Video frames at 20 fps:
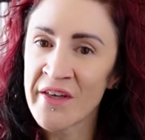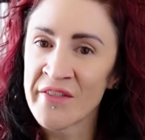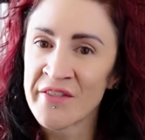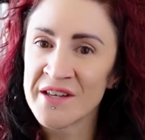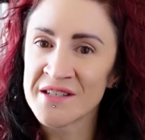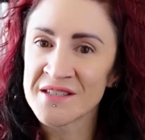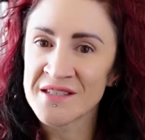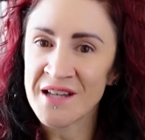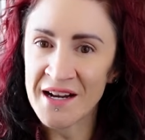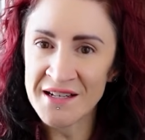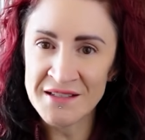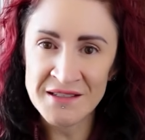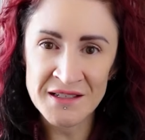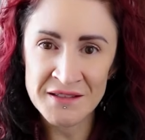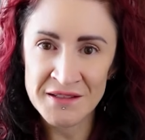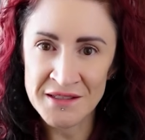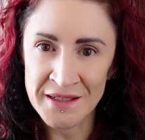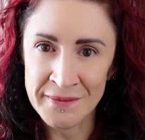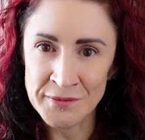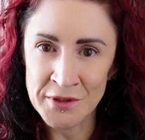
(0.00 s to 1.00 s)
the signs
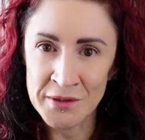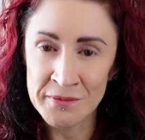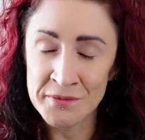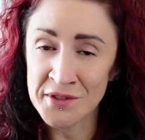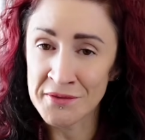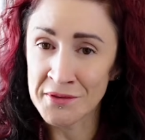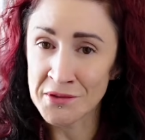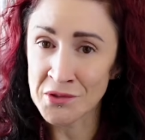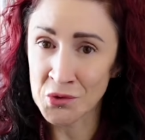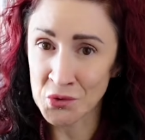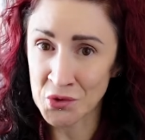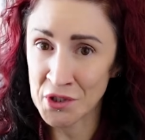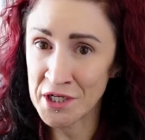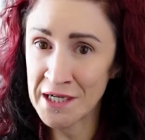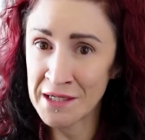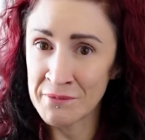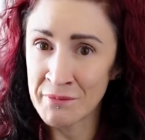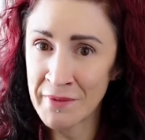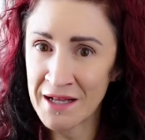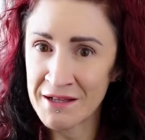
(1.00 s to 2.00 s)
and symptoms of a
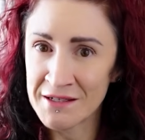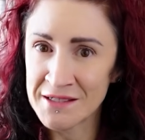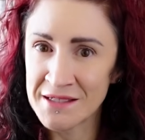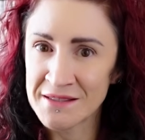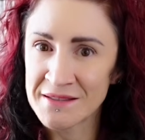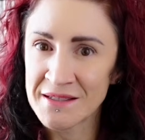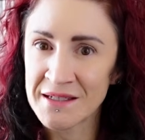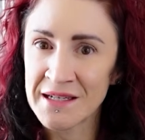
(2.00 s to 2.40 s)
chlorine imbalance